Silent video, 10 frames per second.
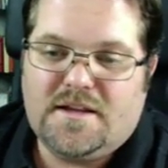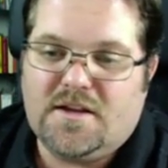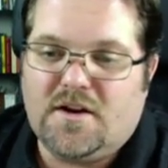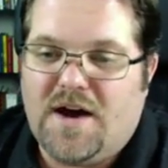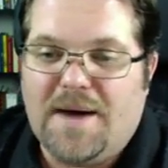
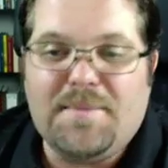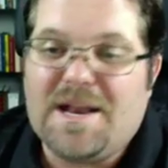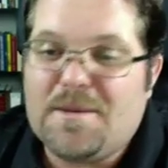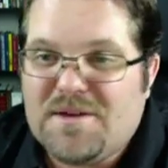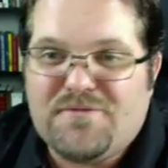I'm
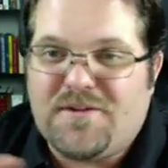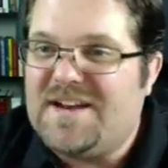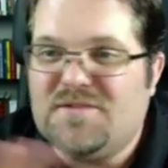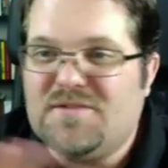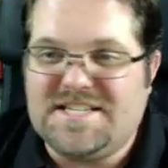not a big
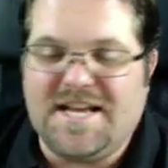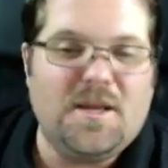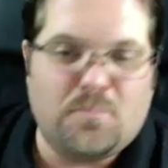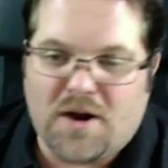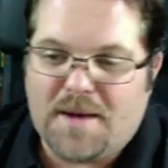fan of the
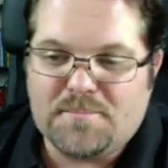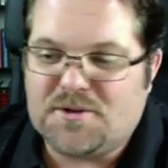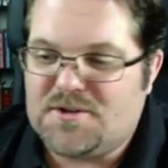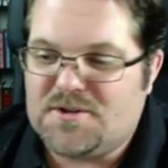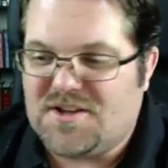
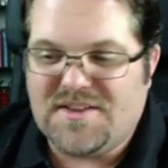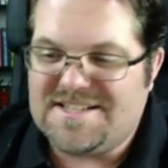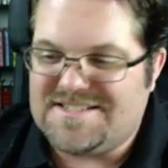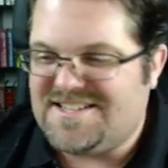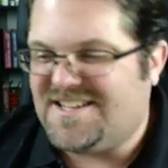teleprompters, all
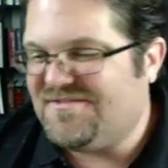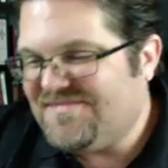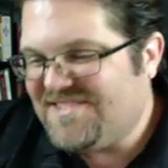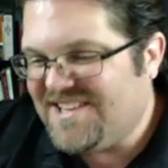that stuff.